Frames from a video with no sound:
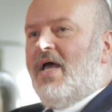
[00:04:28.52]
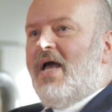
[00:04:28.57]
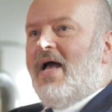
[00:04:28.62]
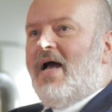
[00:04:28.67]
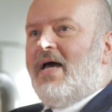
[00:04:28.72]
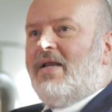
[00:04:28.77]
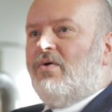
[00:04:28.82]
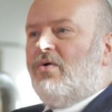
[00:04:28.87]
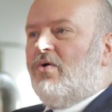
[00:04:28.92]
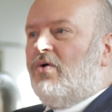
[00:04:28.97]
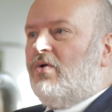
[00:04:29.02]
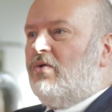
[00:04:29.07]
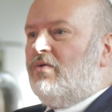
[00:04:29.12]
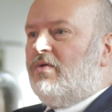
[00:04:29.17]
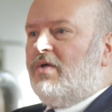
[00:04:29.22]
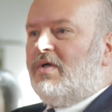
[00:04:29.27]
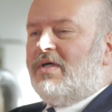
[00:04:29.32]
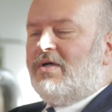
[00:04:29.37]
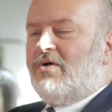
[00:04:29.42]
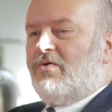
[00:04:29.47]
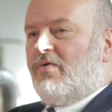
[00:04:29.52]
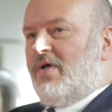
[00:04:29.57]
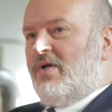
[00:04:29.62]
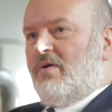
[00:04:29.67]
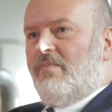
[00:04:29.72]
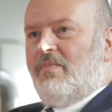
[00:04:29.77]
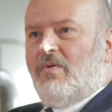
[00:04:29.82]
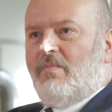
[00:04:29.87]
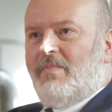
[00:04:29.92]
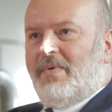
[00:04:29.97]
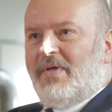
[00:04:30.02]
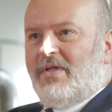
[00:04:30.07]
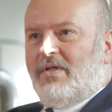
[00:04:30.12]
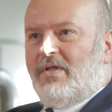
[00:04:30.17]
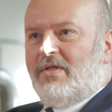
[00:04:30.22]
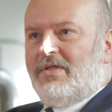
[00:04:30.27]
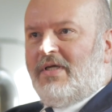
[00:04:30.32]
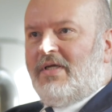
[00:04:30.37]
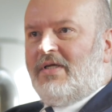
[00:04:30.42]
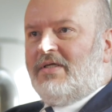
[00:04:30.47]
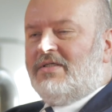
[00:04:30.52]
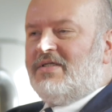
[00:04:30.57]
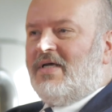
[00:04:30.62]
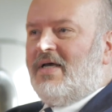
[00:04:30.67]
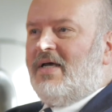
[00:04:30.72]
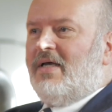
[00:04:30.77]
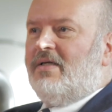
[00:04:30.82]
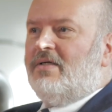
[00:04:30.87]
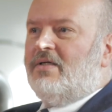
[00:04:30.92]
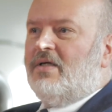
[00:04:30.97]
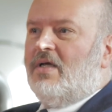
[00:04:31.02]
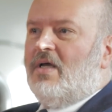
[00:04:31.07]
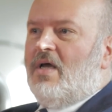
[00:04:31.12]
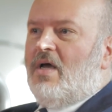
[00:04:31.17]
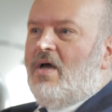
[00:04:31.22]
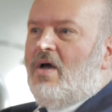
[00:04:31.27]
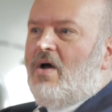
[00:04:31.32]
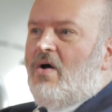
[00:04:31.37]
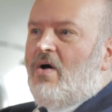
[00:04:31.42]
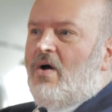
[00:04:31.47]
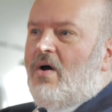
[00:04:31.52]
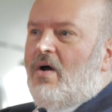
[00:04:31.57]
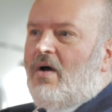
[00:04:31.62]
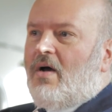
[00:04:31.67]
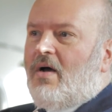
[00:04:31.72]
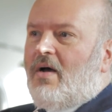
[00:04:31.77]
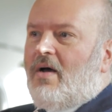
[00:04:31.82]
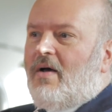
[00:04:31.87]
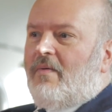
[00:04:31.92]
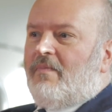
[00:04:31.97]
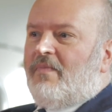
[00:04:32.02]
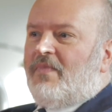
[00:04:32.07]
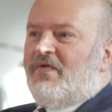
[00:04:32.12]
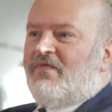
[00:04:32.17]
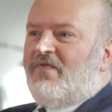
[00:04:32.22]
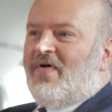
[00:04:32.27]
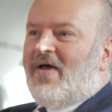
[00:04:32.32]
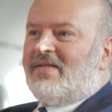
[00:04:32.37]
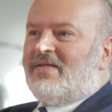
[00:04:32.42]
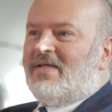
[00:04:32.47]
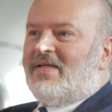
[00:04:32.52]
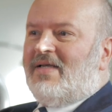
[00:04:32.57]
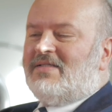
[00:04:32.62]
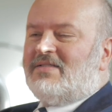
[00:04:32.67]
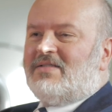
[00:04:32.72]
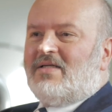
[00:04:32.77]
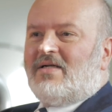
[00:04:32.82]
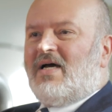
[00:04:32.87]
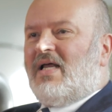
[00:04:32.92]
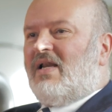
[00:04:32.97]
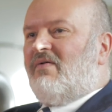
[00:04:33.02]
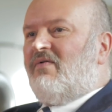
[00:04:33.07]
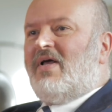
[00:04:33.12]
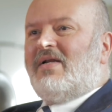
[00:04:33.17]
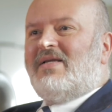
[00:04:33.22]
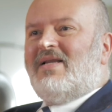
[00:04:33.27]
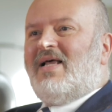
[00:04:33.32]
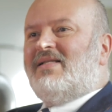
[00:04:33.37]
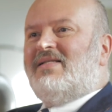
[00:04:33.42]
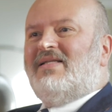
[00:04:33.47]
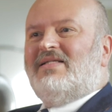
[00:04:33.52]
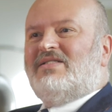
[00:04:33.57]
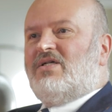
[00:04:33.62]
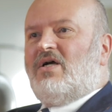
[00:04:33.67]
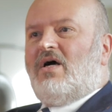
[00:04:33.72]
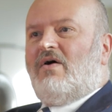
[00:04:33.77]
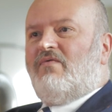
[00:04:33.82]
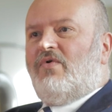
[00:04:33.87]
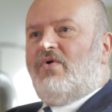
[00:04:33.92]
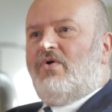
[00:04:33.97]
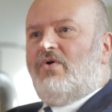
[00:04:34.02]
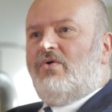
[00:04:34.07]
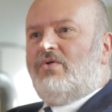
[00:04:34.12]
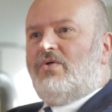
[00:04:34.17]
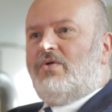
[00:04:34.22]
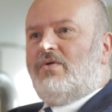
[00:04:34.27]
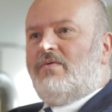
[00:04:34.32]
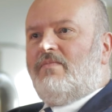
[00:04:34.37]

and all the incredible buildings, and the fact that it's kind of like not discovered.